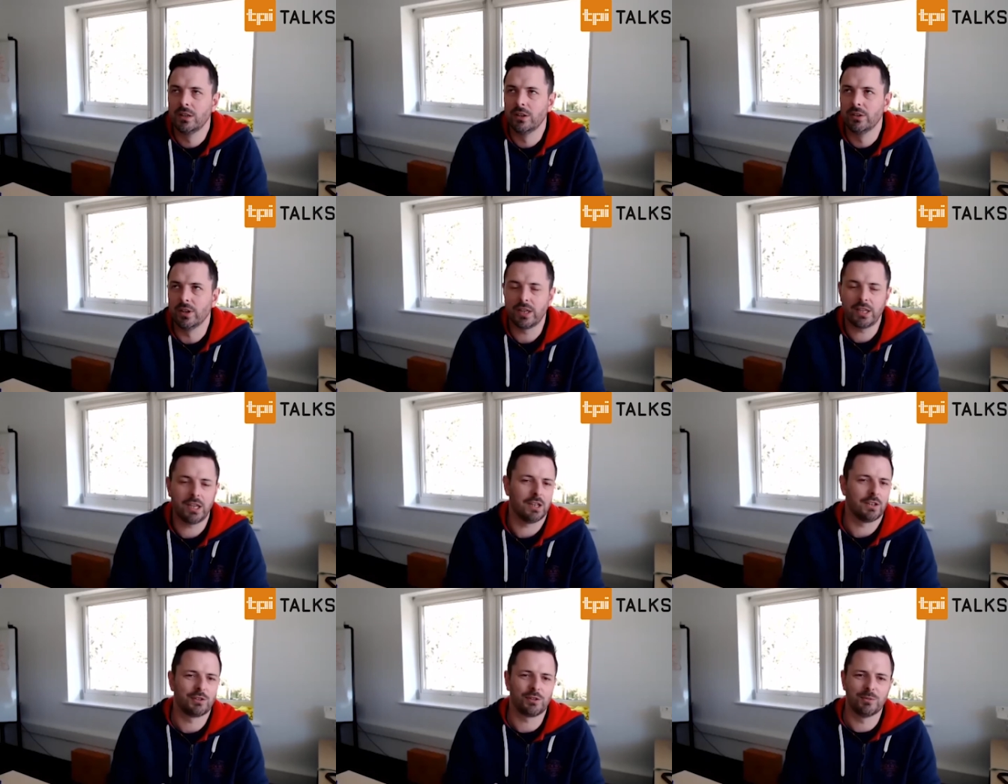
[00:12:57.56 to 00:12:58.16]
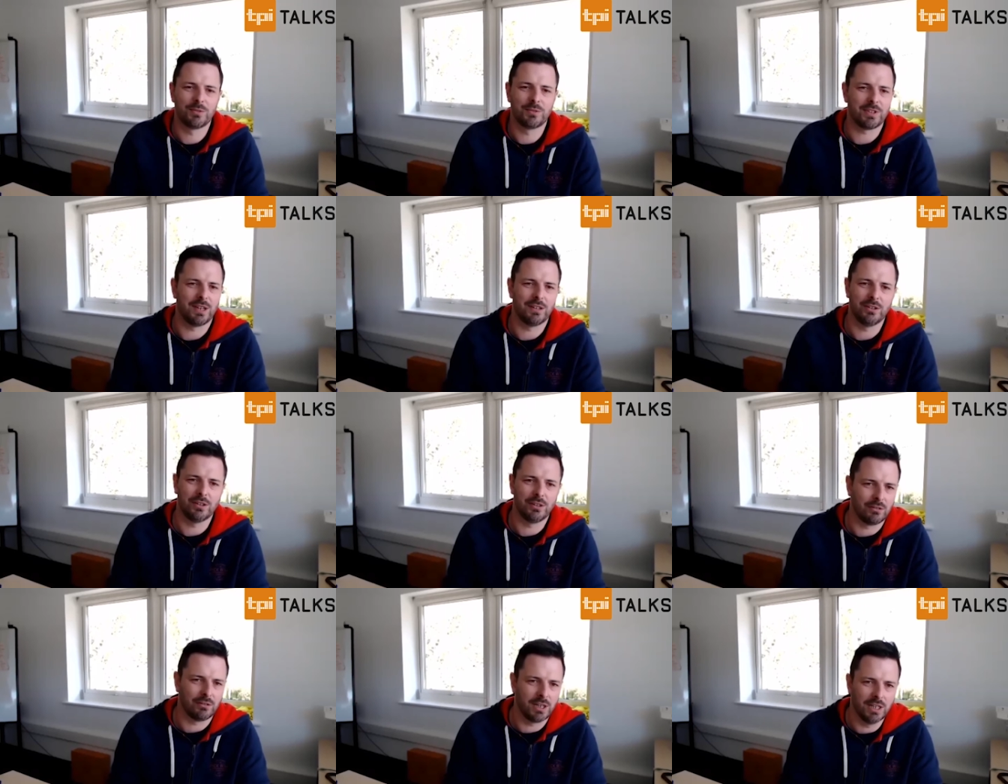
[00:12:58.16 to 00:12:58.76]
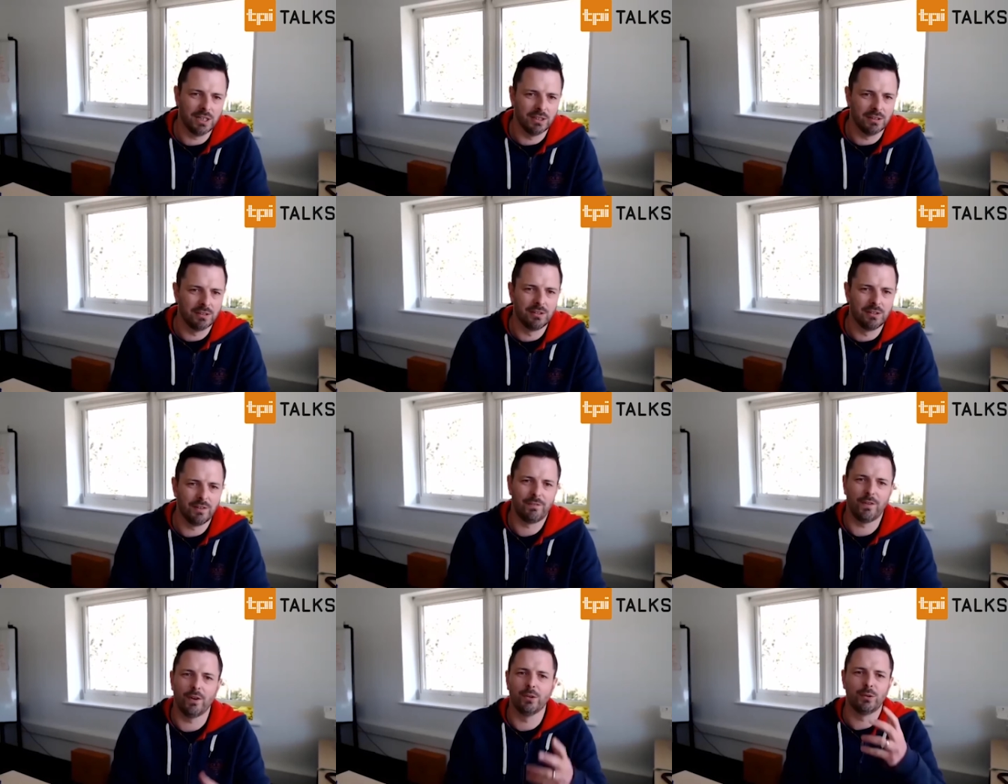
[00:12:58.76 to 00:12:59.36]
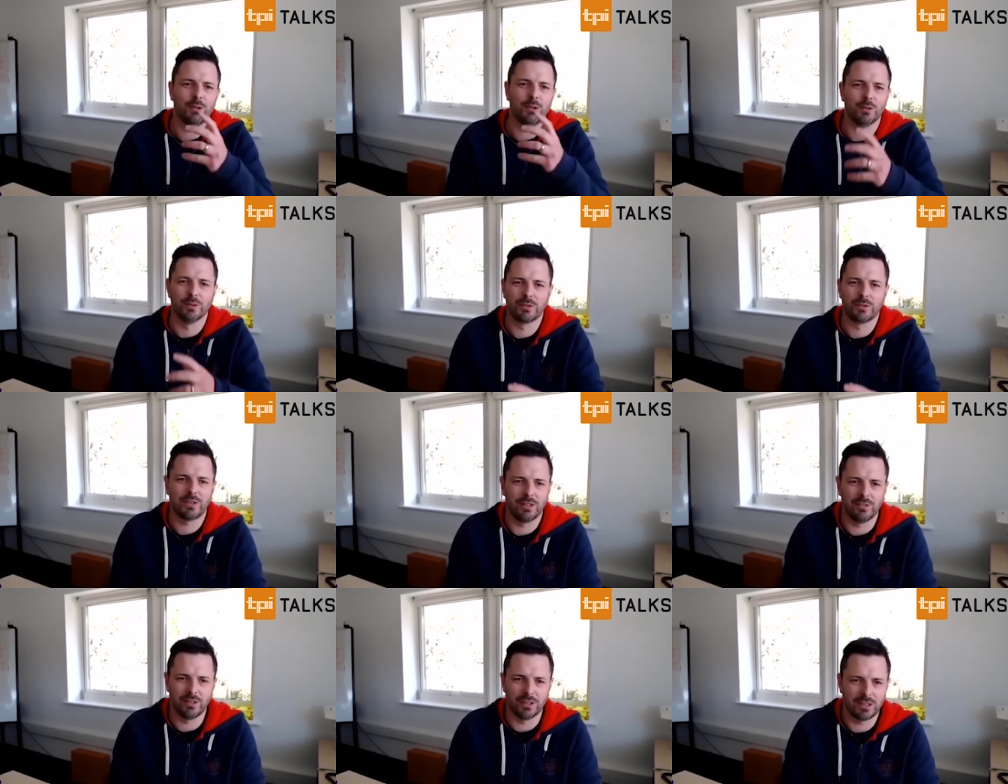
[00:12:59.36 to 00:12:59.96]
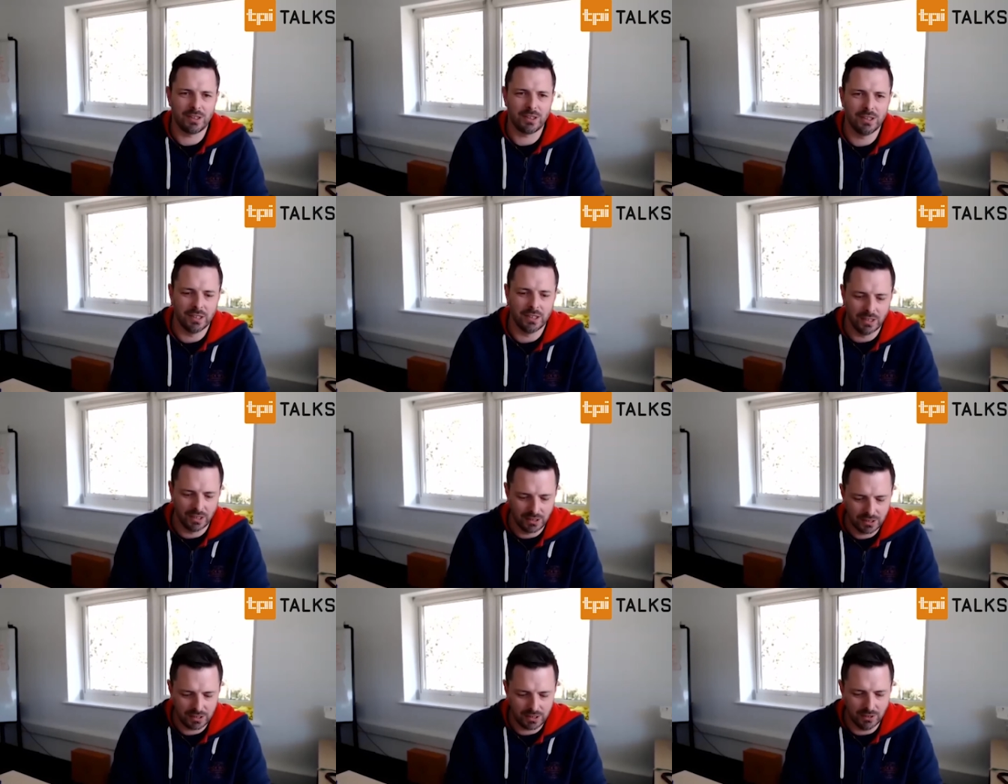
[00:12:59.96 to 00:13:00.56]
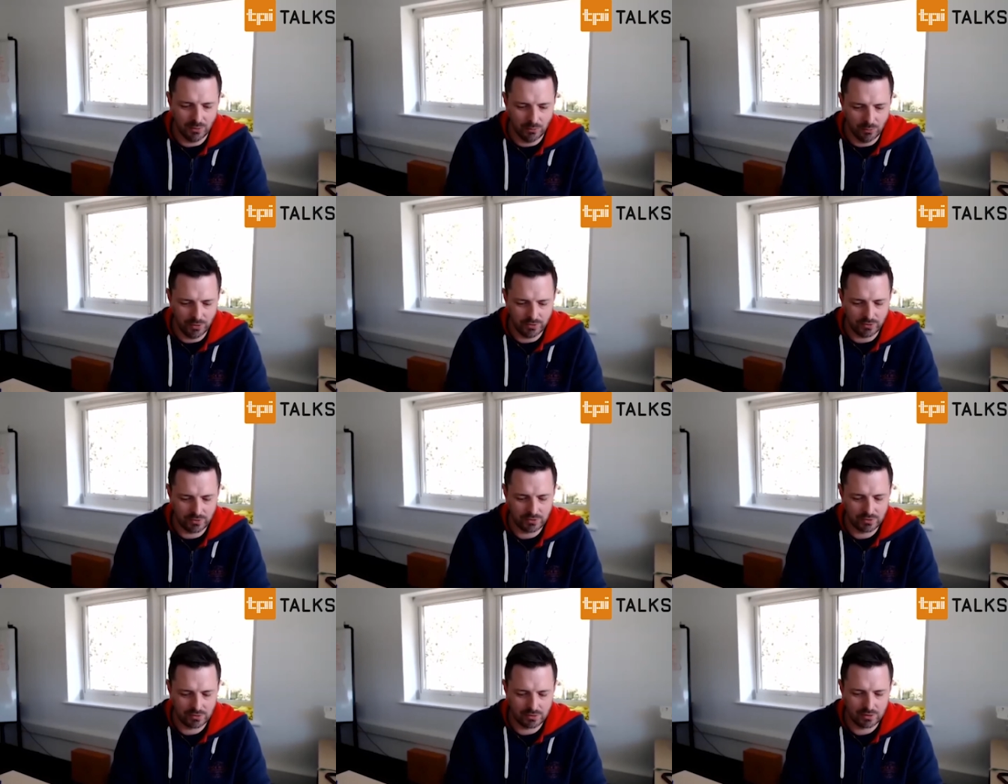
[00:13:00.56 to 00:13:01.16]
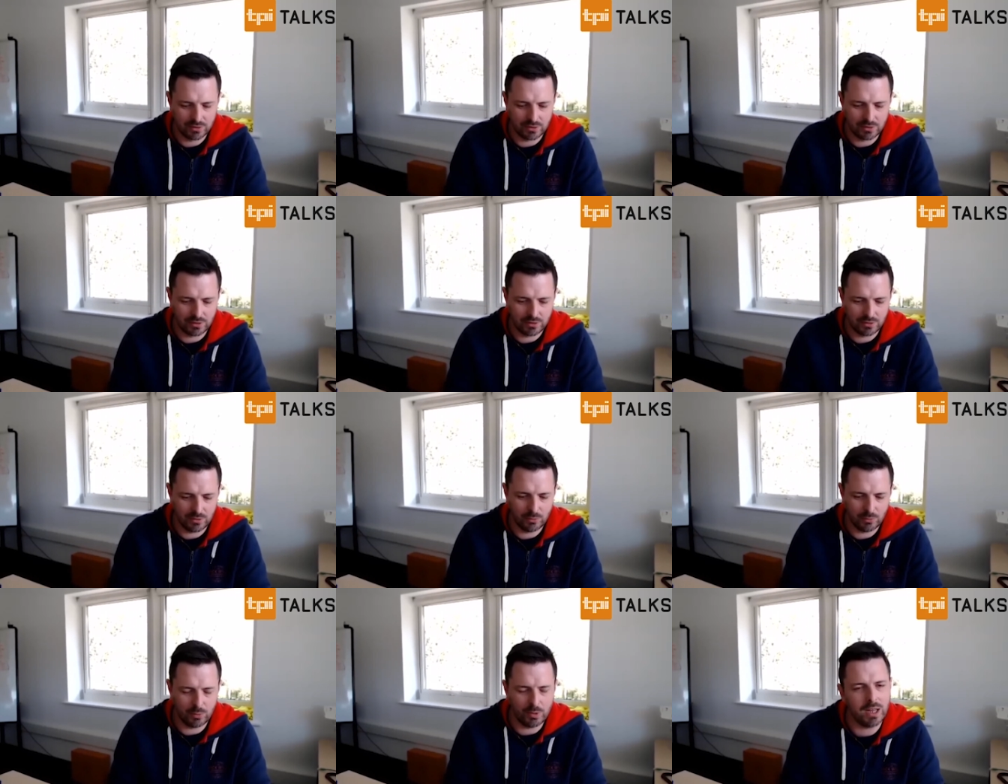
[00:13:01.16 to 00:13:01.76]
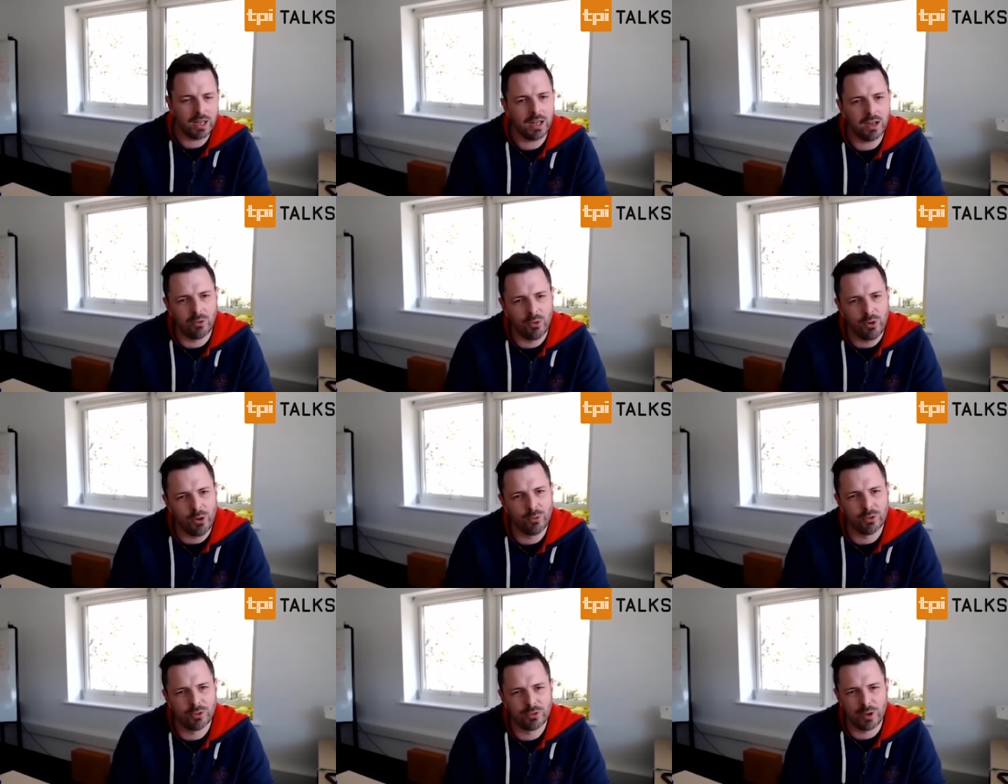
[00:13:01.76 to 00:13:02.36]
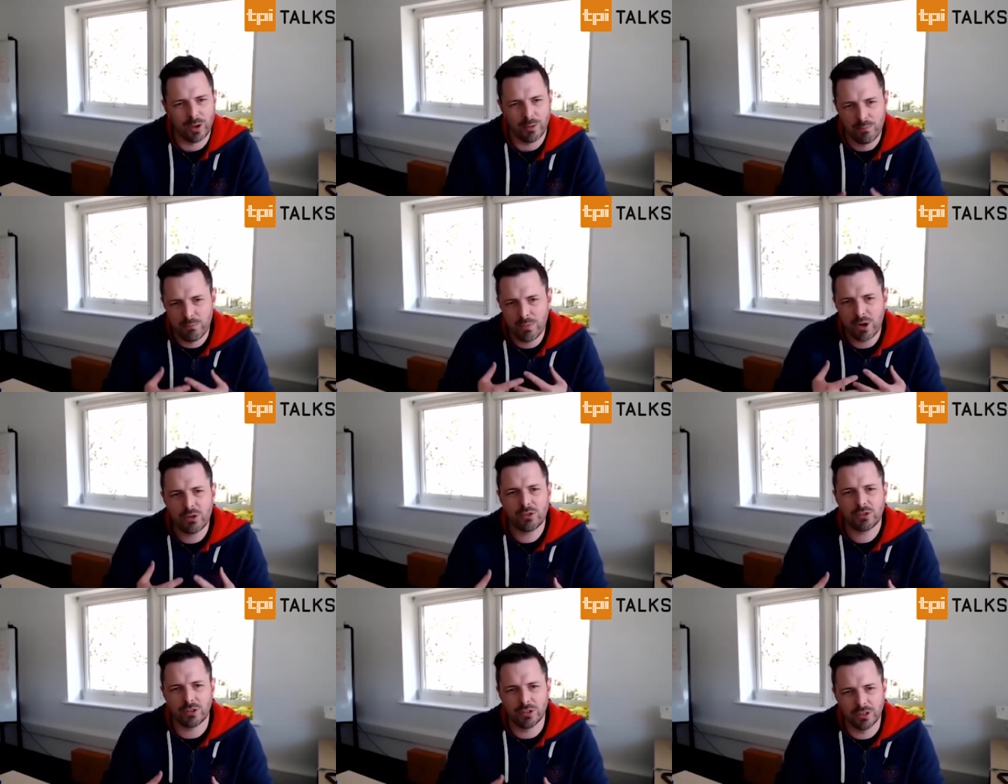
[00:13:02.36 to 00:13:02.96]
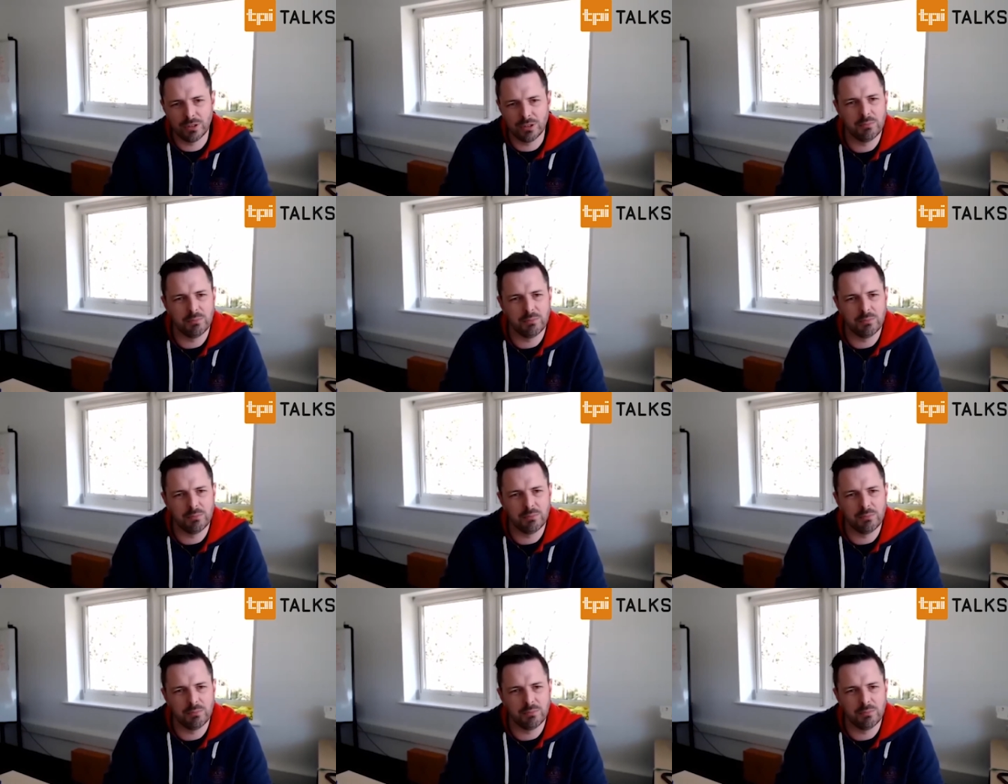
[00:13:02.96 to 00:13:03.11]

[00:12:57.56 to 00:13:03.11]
the kick drum sounded great, the vocals sounded clear. It was, wow, I was emotionally